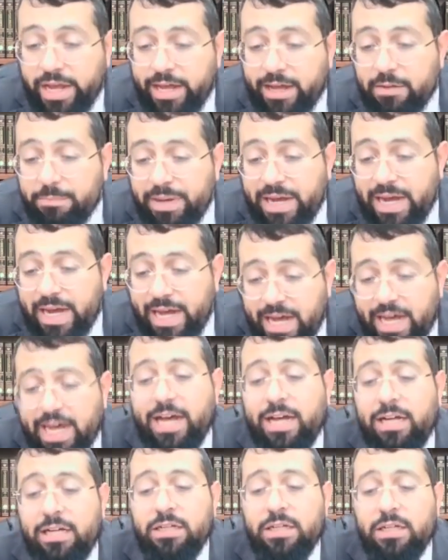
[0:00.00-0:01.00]

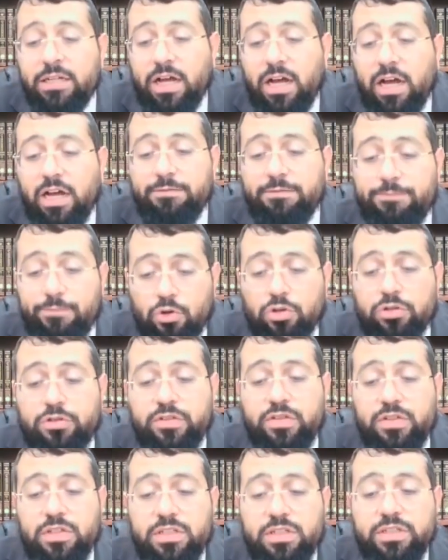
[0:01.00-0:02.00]
arba'ah
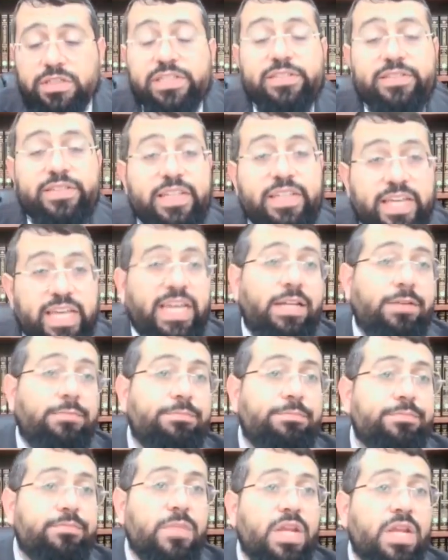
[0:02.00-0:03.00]
avot nezikin.
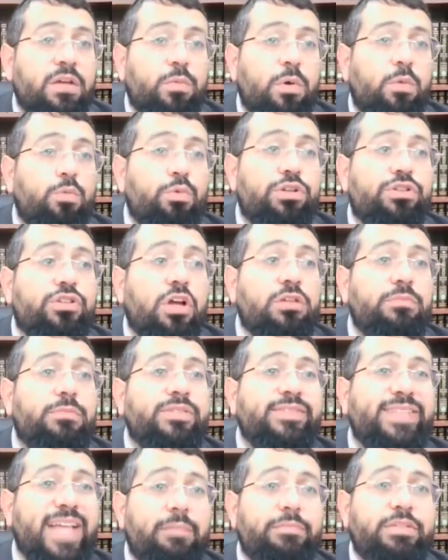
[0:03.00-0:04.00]
When we're talking
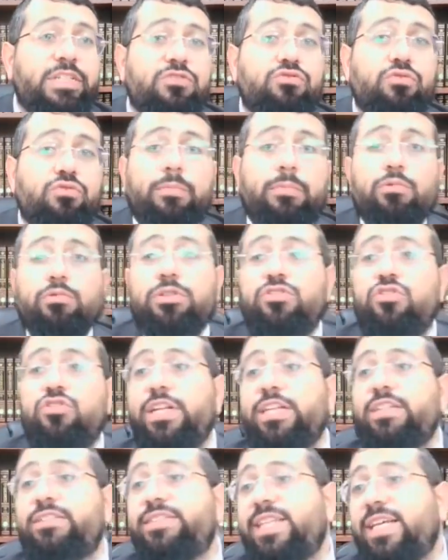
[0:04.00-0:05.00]
about damages, remember we're
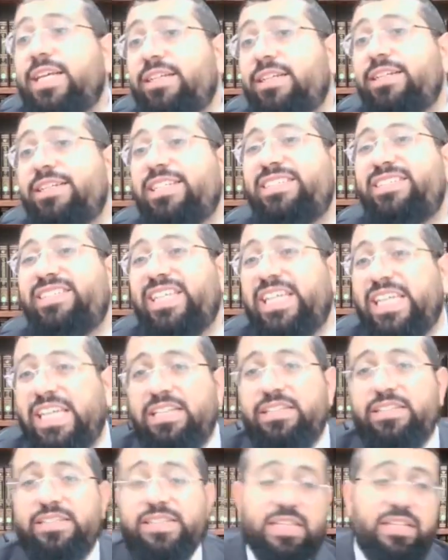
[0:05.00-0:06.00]
starting Seder
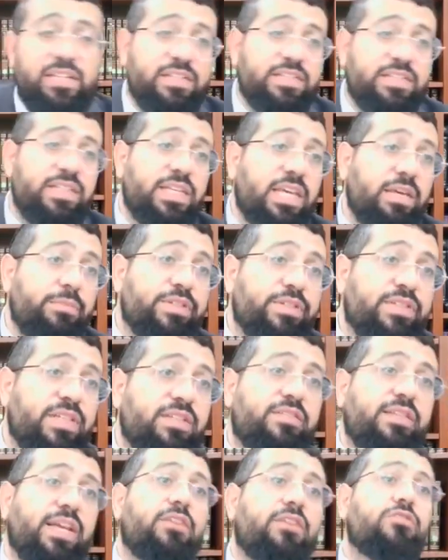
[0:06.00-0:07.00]
Nizikim. Seder Nizikim is the
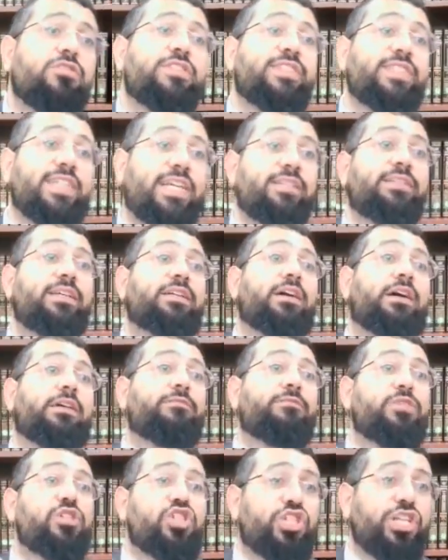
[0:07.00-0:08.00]
entire Seder
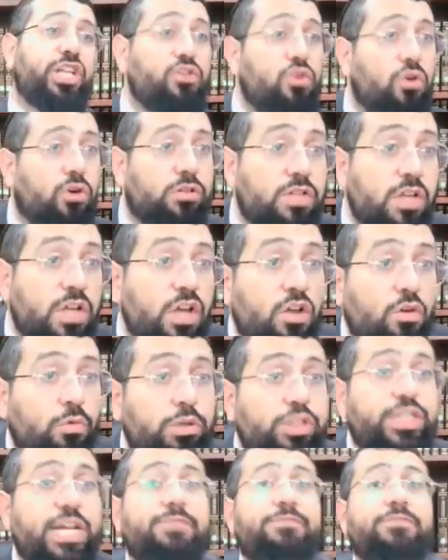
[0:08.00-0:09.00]
of Mishnayot,
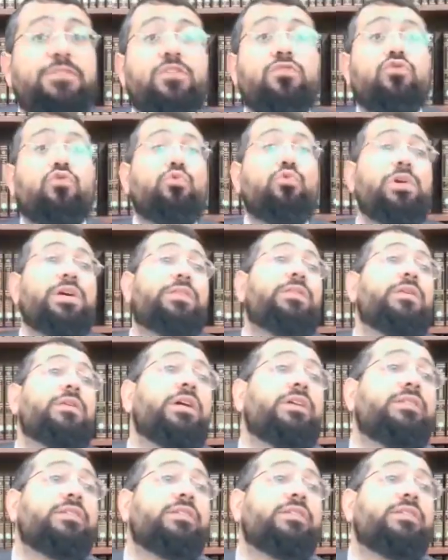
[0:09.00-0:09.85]
which have to do with